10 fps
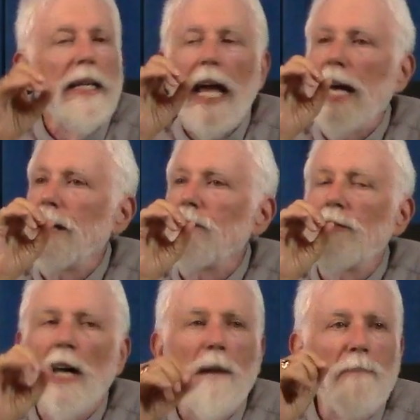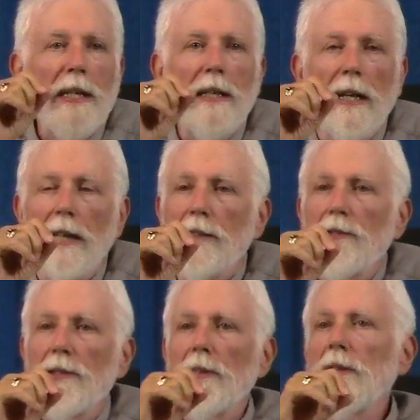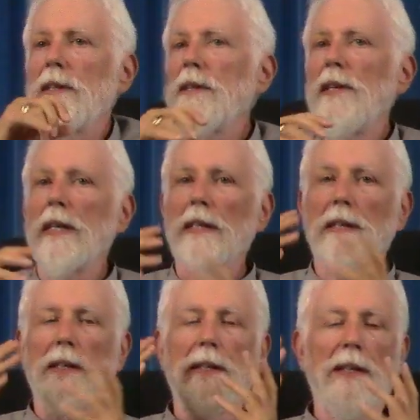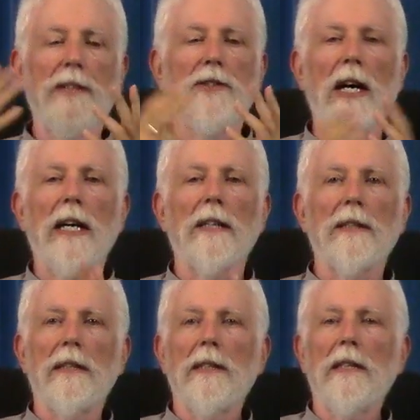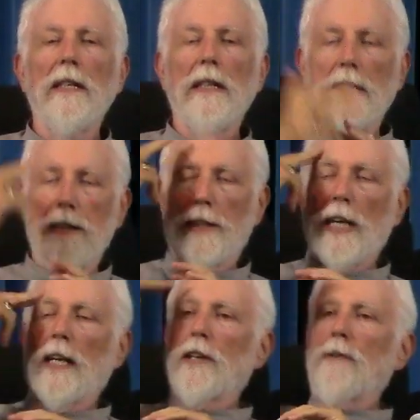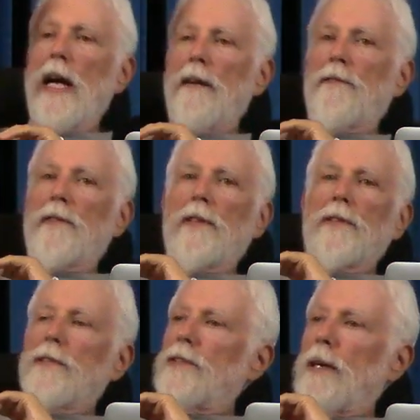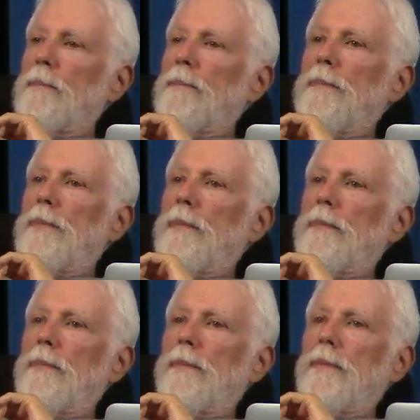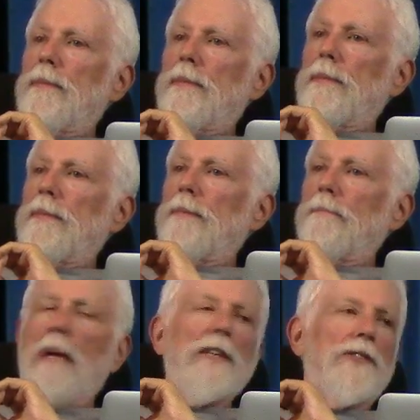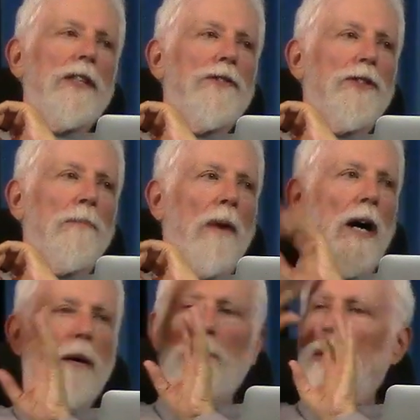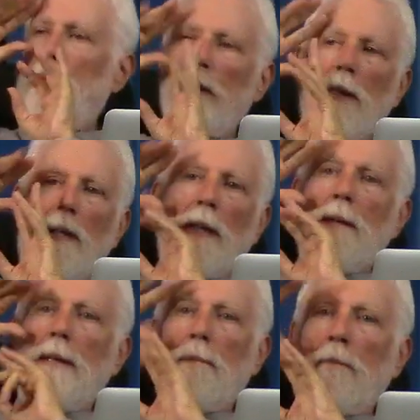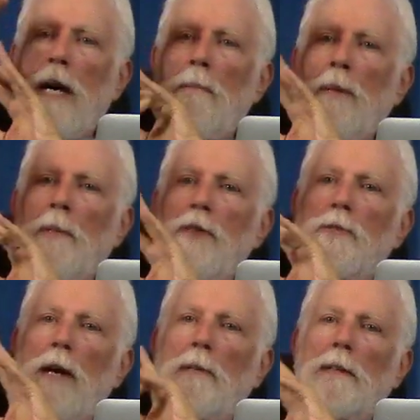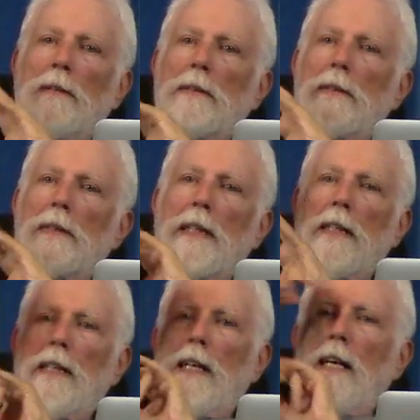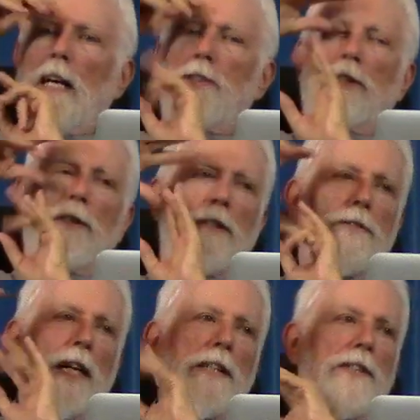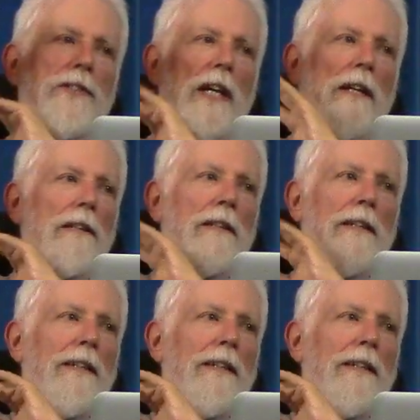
And it's not because the child telegraphed some message to mom. Mom, I'm in trouble. I shouldn't have tried to sell.